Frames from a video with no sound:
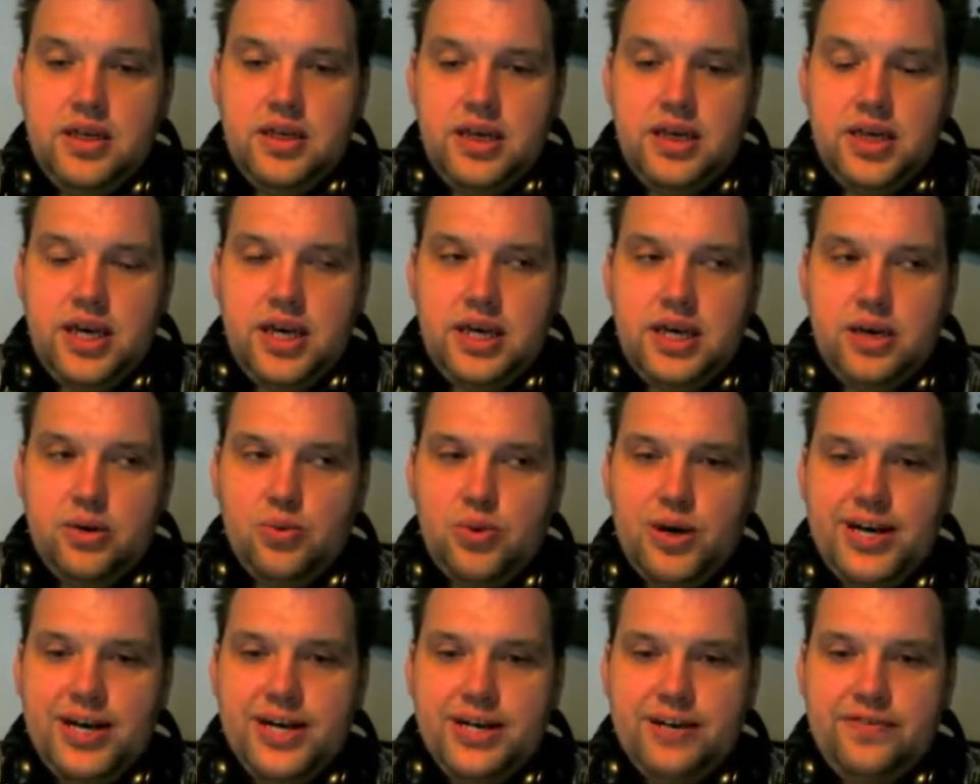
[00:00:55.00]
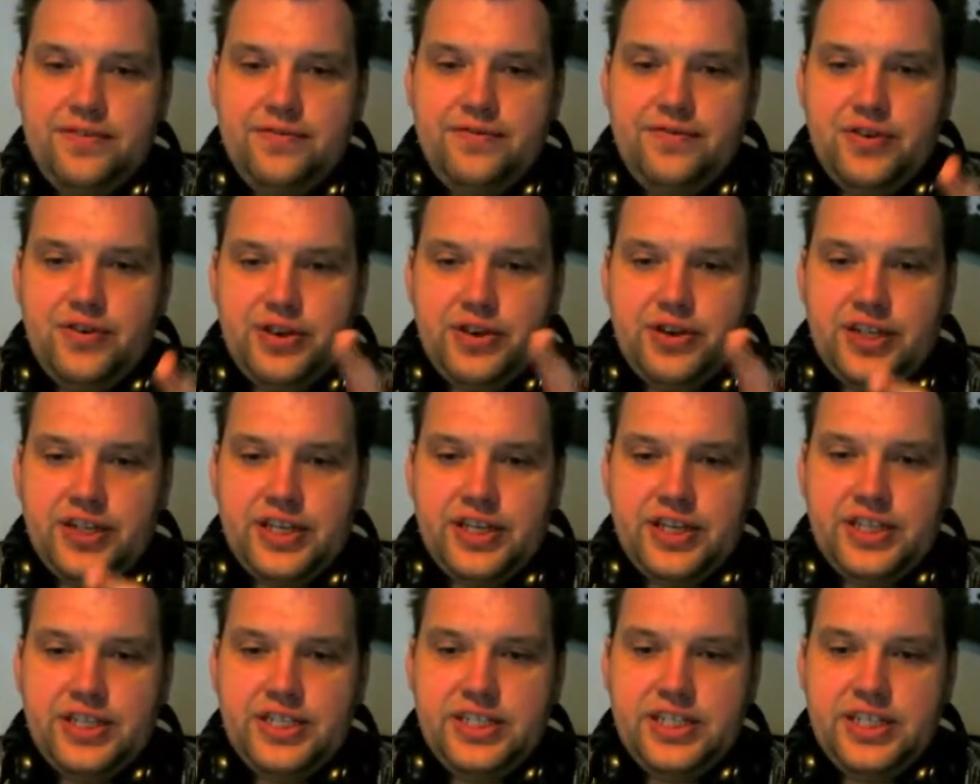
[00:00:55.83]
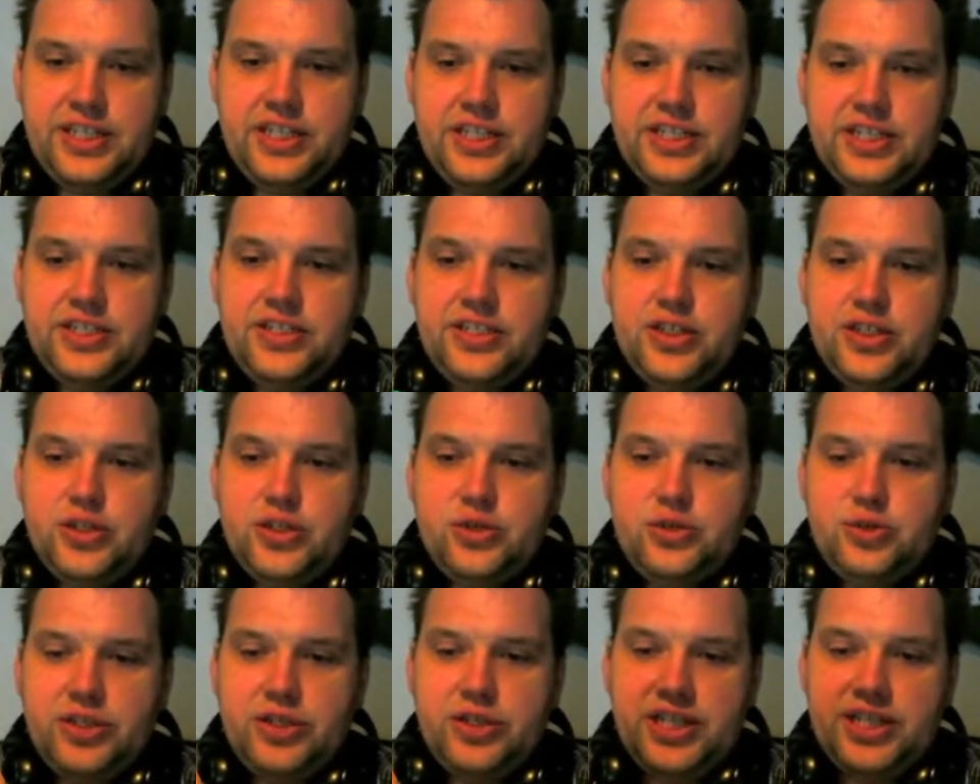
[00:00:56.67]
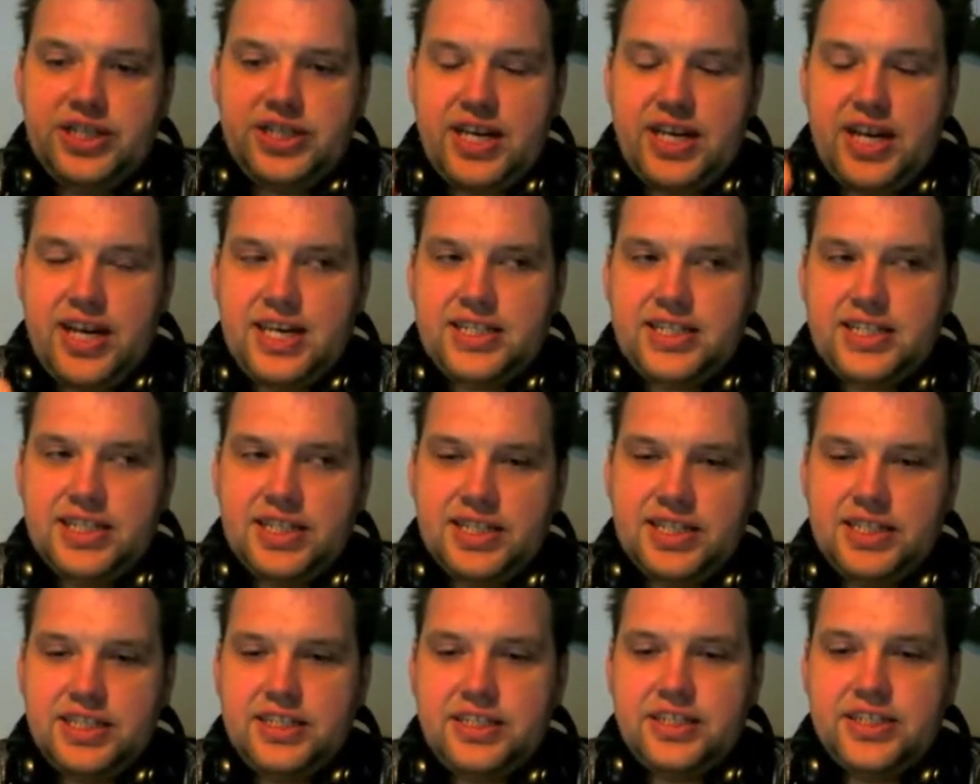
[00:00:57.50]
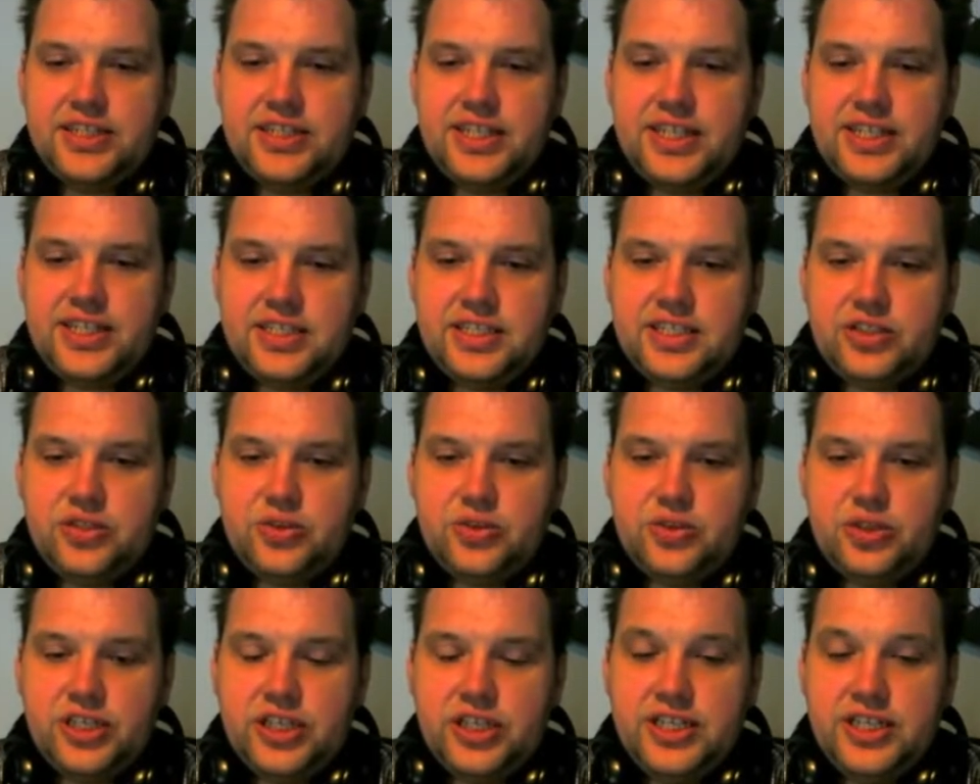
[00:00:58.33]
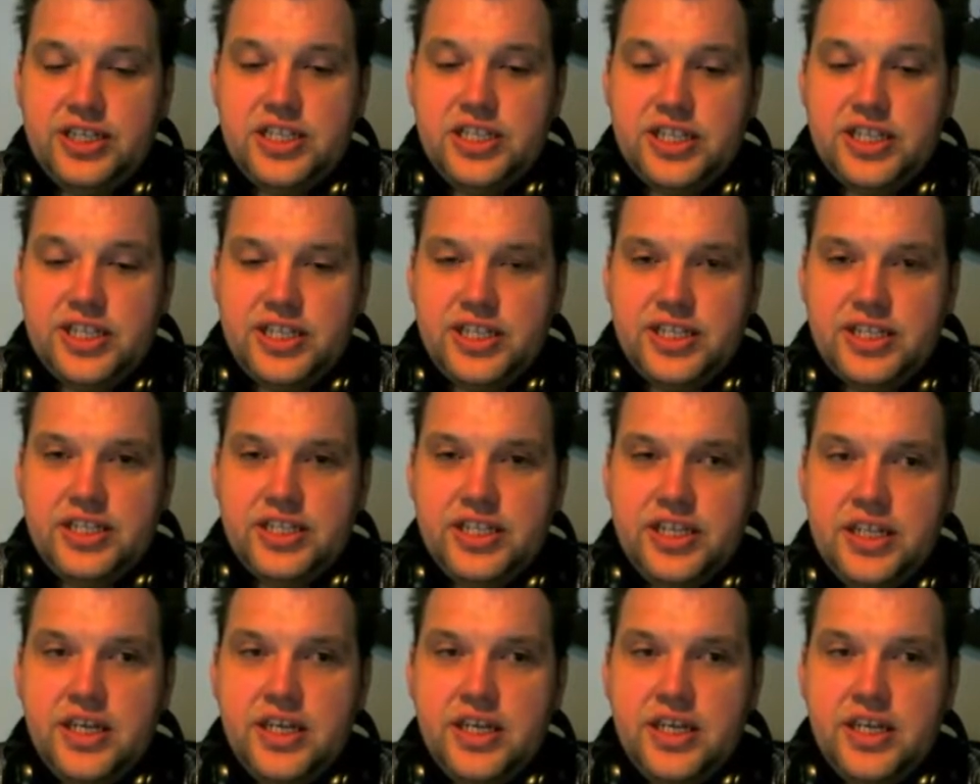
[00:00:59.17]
a wire for the internet, so it's actually connected to the internet.